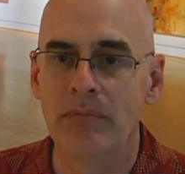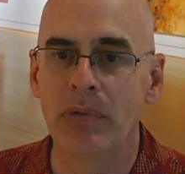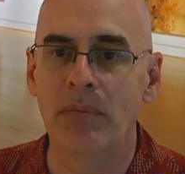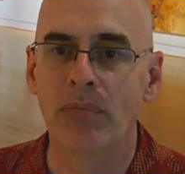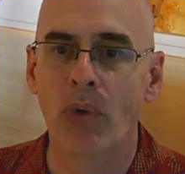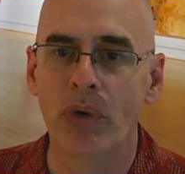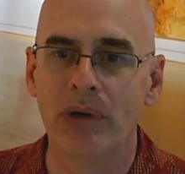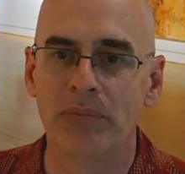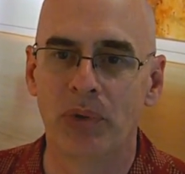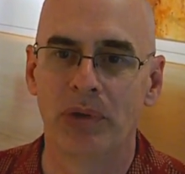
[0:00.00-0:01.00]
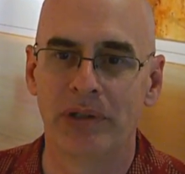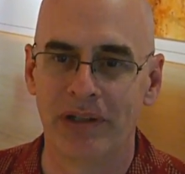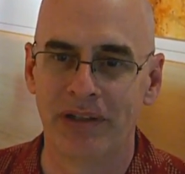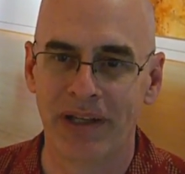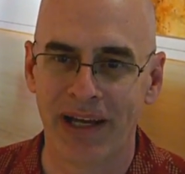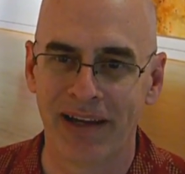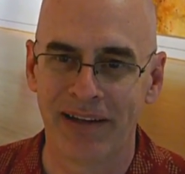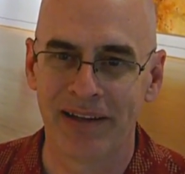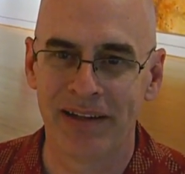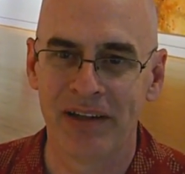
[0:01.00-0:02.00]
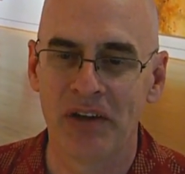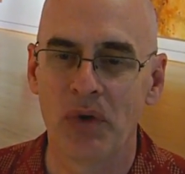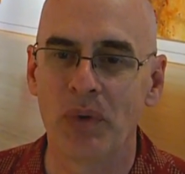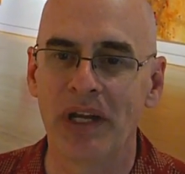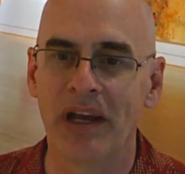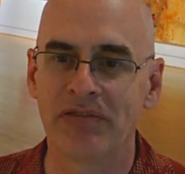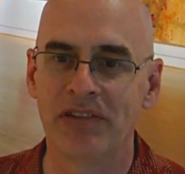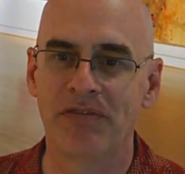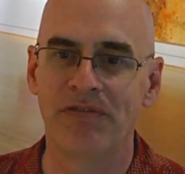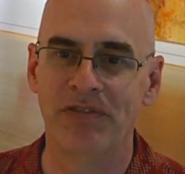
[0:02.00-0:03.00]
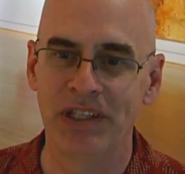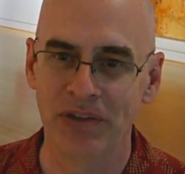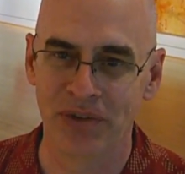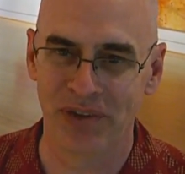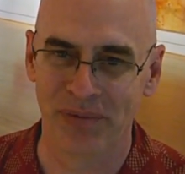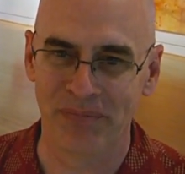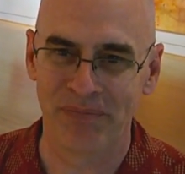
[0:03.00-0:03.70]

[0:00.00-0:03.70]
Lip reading: but more important than that, we have to feel them.